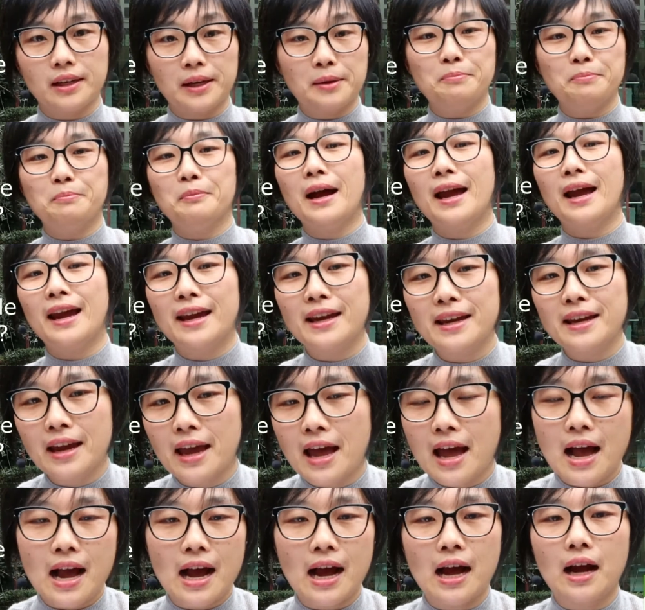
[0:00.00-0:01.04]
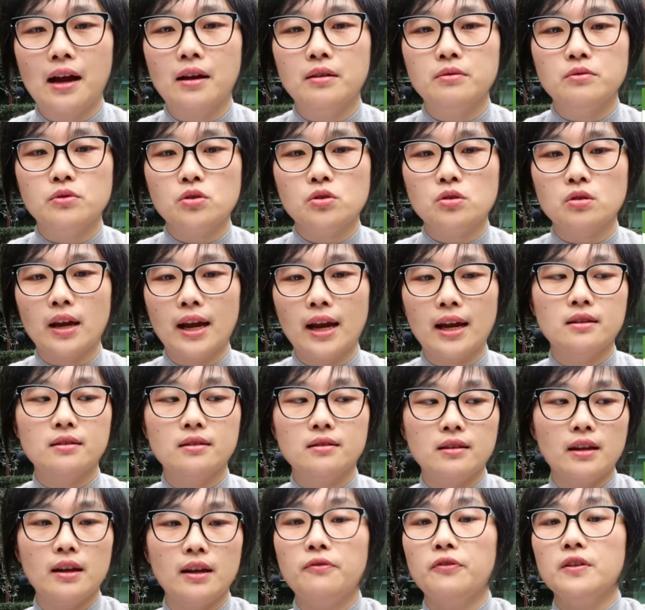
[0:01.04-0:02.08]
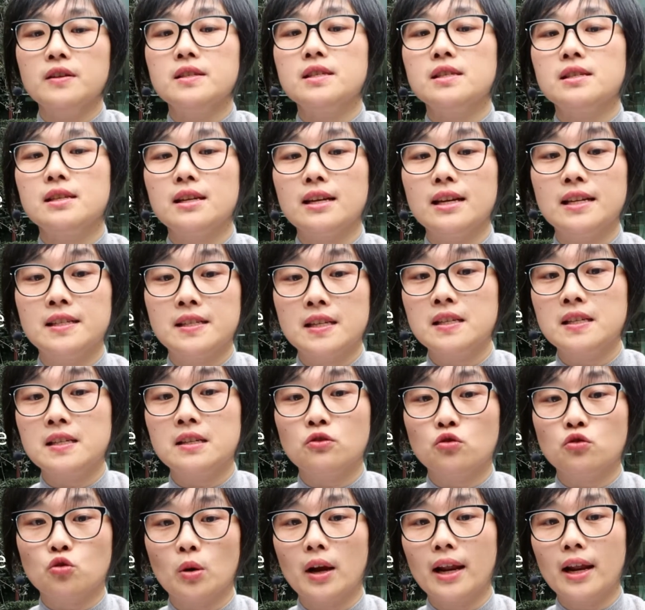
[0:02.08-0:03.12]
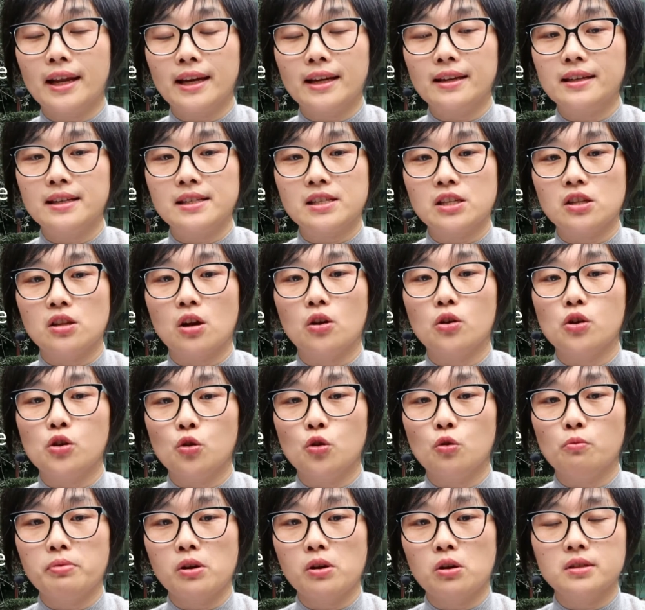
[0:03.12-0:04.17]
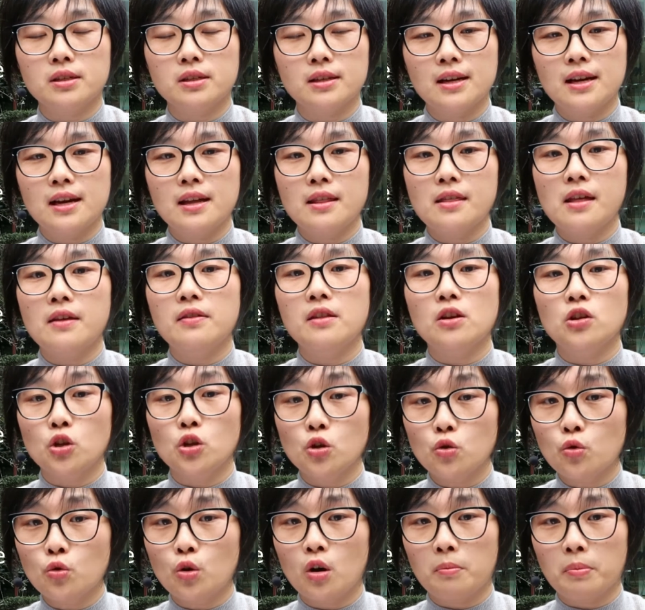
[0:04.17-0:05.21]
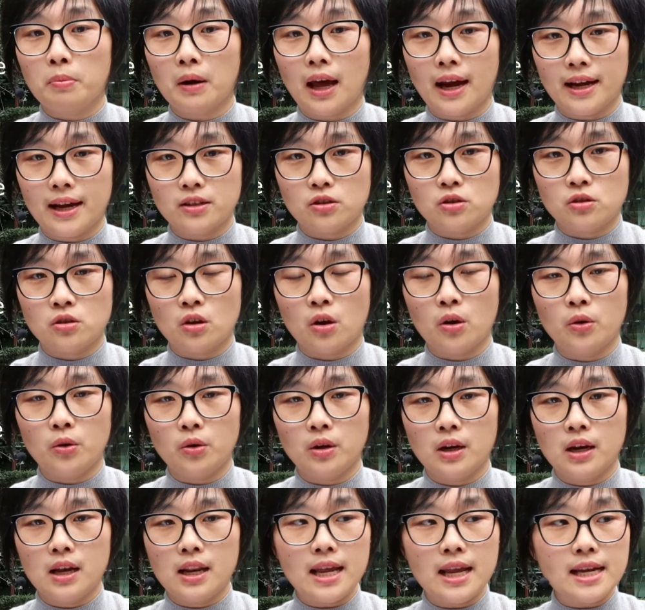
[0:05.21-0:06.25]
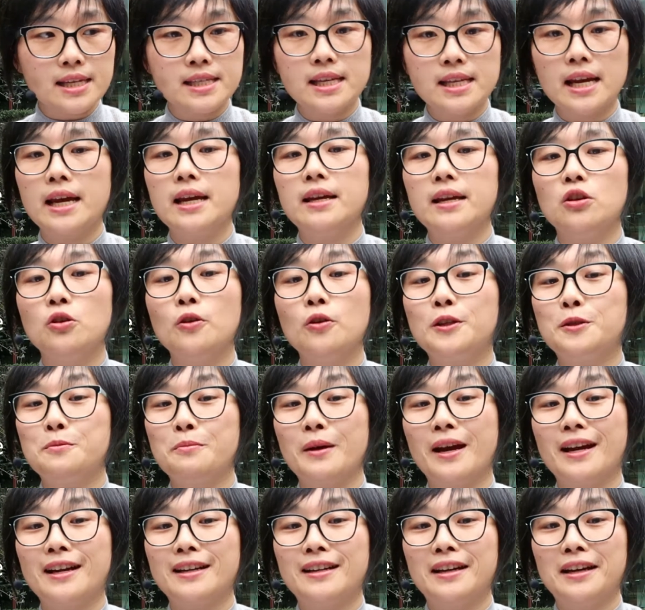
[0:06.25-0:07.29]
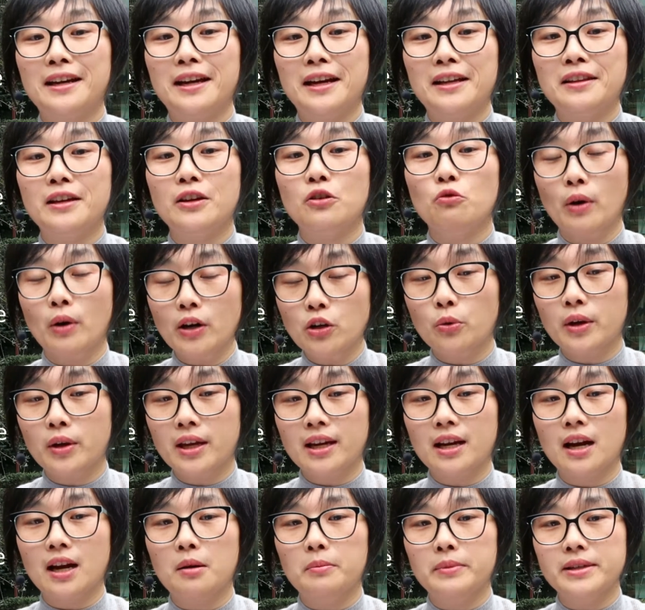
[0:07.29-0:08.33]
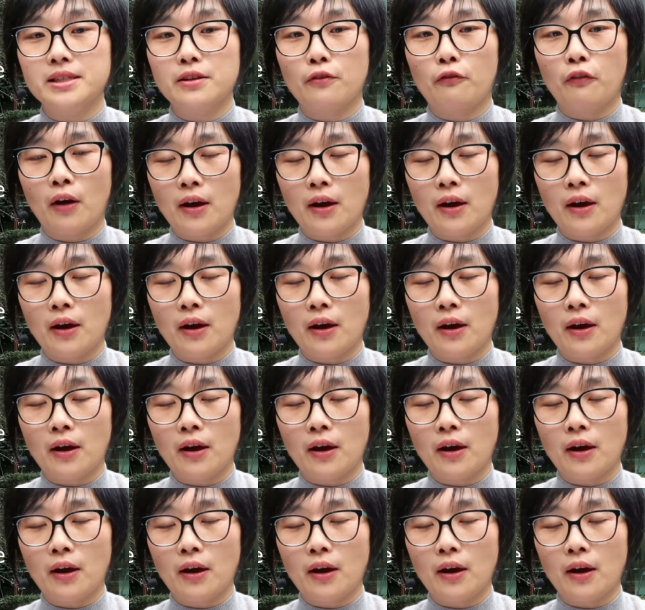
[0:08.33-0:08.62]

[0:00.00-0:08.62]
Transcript: in May, and if it's existing dwelling, it's not new built, then the new rule applies. So let's say you expect the rental income is